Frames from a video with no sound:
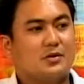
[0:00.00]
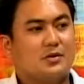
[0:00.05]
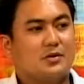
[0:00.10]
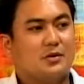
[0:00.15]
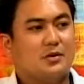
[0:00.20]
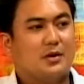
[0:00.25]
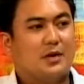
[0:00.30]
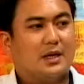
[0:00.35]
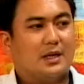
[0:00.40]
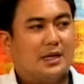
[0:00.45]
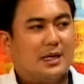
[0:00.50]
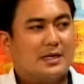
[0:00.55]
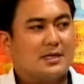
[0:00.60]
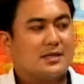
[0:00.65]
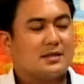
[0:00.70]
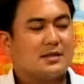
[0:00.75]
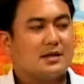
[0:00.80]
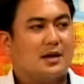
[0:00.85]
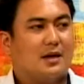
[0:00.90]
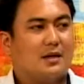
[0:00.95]
So it
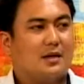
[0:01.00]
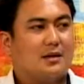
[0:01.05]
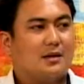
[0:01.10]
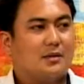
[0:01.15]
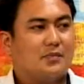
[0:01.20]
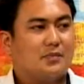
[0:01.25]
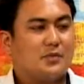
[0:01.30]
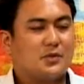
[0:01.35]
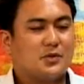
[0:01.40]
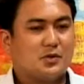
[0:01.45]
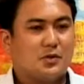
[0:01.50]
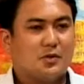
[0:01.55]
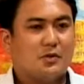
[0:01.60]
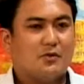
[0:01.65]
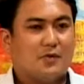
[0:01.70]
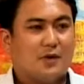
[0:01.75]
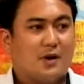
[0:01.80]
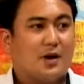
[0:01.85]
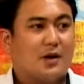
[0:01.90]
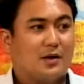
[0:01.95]
has gone so
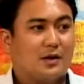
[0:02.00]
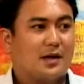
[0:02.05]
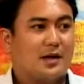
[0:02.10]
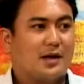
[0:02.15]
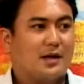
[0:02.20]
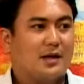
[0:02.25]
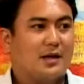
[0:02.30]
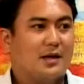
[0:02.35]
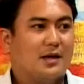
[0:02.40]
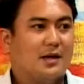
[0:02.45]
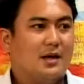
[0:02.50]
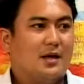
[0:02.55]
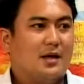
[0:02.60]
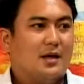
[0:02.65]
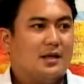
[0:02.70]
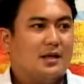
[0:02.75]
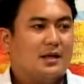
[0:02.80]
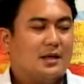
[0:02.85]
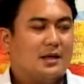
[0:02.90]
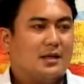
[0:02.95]
far already
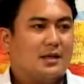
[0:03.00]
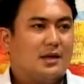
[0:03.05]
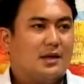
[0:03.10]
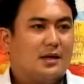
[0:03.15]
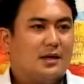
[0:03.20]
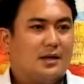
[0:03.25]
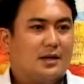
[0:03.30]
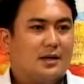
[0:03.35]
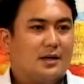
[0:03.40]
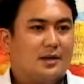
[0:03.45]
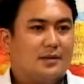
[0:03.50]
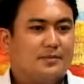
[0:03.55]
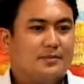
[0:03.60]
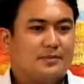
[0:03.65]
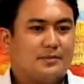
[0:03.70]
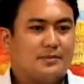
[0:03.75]
that um,